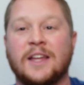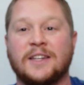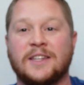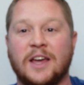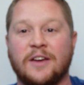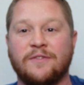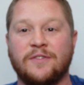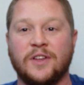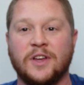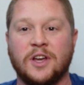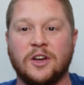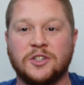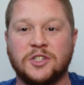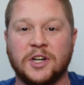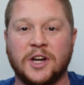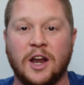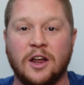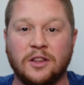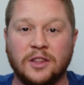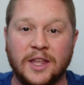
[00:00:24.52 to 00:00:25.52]
definitely go
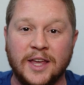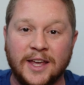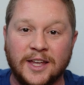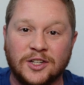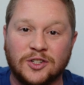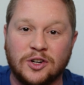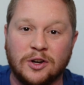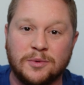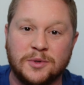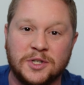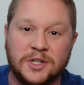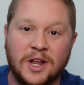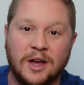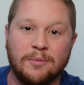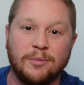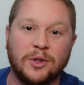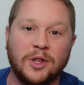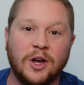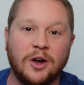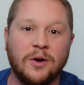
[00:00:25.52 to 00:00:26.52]
check it out. Link in the description
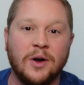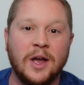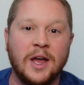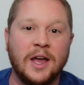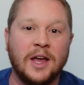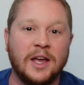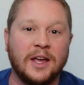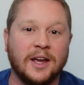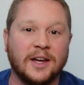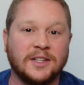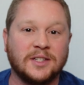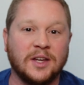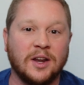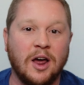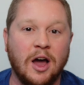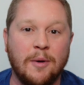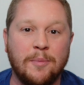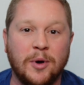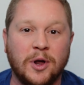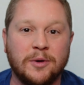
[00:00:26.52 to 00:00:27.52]
down below. You guys can
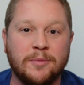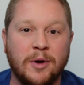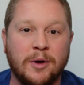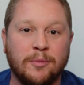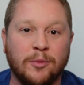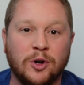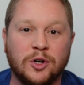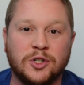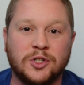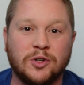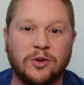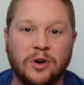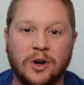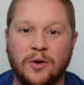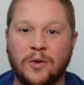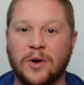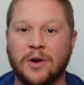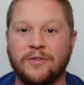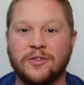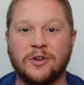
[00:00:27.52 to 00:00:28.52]
hop onto my merch store,
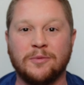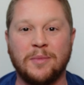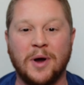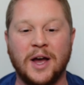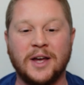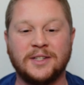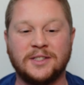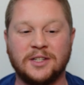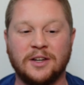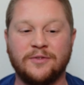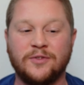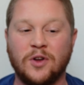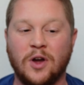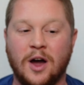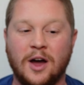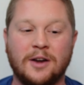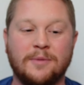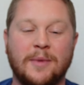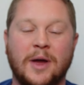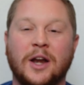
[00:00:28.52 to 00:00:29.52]
and whenever you buy stuff, you
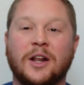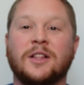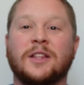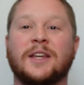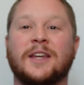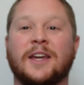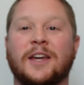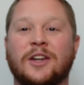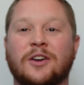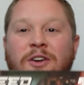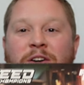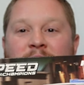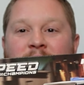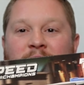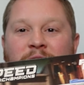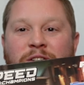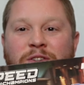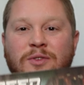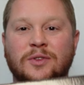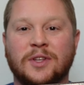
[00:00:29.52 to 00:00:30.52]
automatically get entered
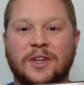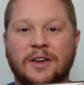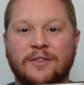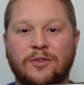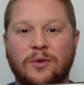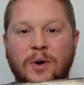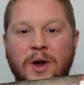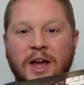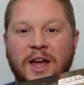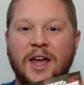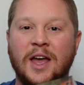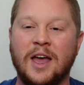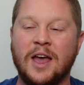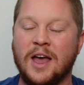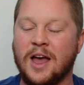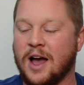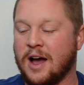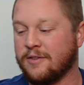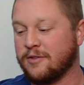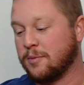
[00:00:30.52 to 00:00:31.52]
into the giveaway. I
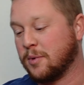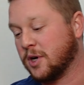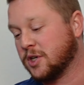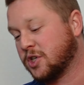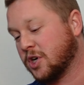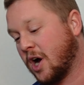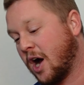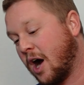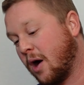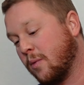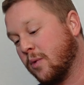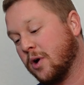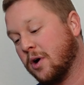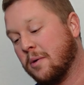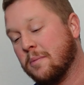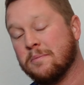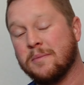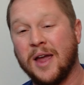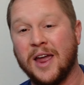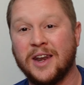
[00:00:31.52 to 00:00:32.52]
have a bunch of Hot
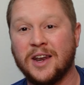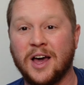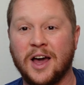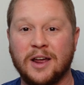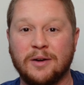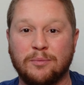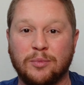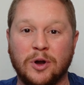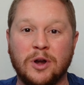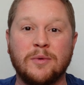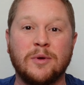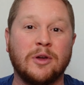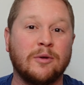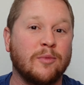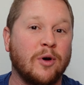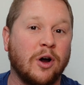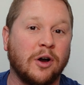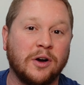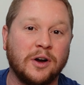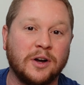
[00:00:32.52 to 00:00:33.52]
Wheel mainline,
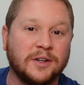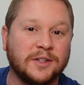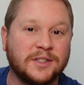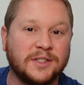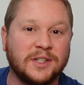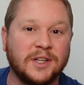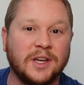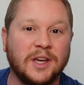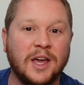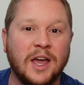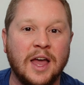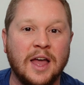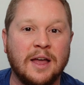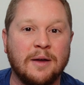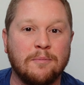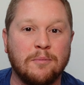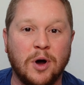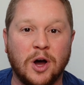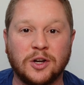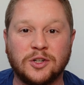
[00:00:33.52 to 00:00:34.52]
premium, RLC,
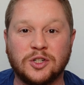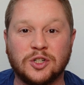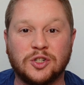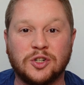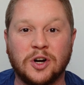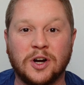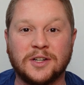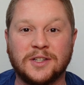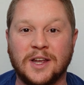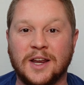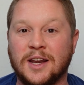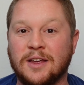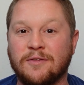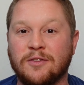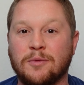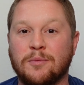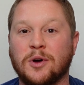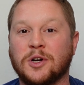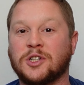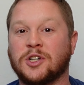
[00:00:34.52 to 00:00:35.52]
monster trucks, and
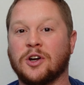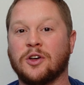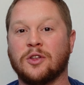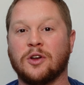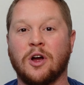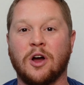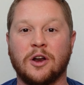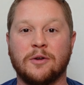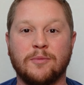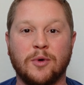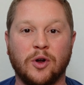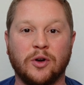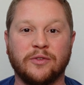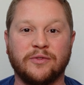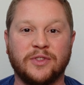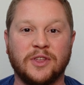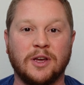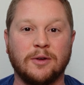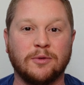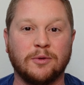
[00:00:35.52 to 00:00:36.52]
even a bunch of other
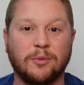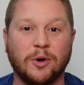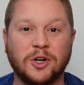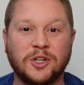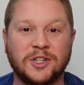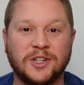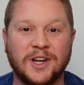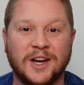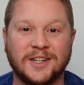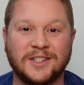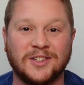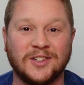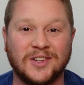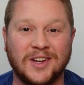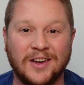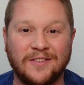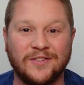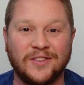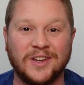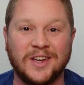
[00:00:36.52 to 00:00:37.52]
automotive themed merchandise. So
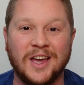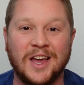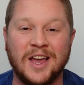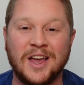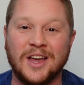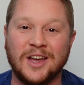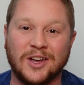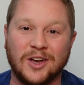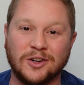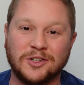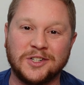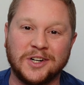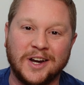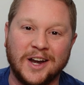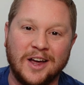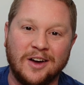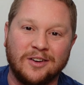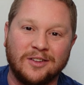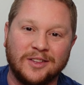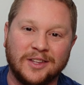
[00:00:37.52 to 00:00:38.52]
definitely go check it
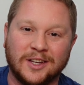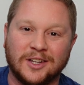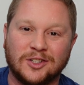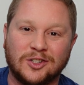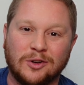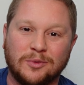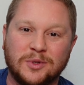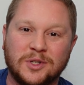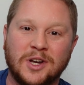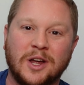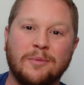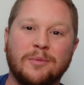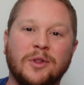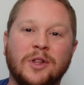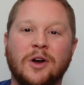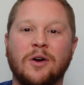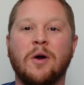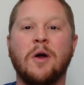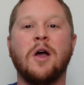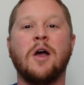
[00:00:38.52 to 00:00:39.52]
out. Link in the description down
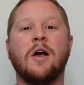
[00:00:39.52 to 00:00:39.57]
below.